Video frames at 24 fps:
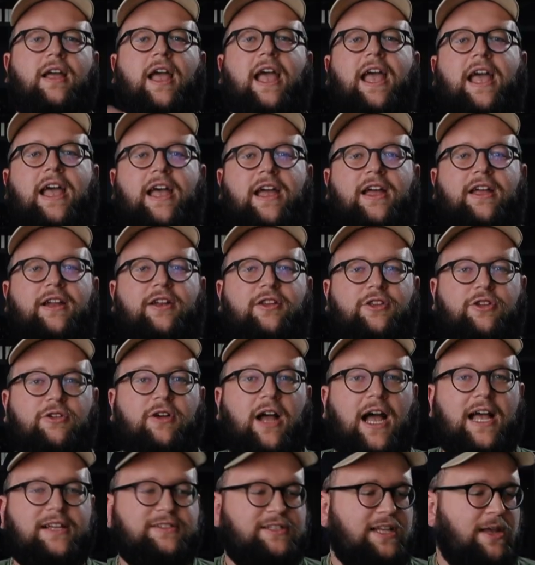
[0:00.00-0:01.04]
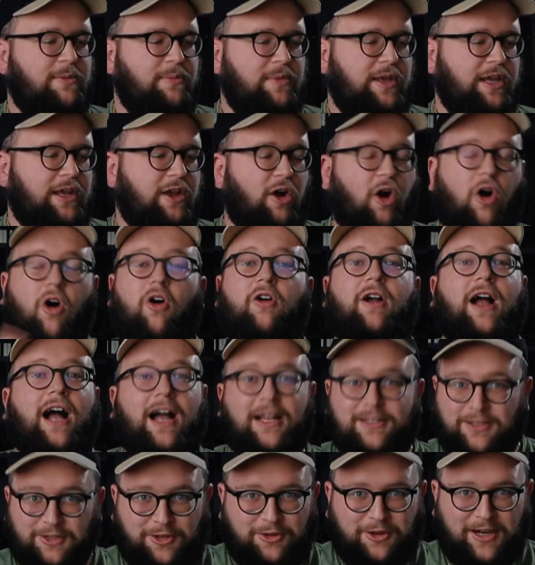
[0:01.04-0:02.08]
And you guys sent me all
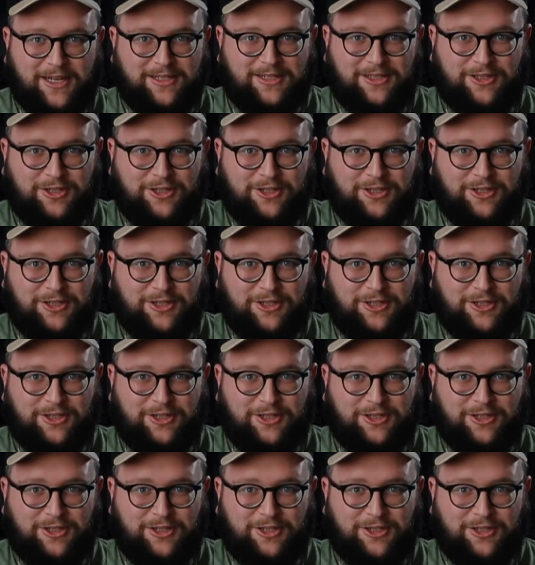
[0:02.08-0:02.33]
kinds of crazy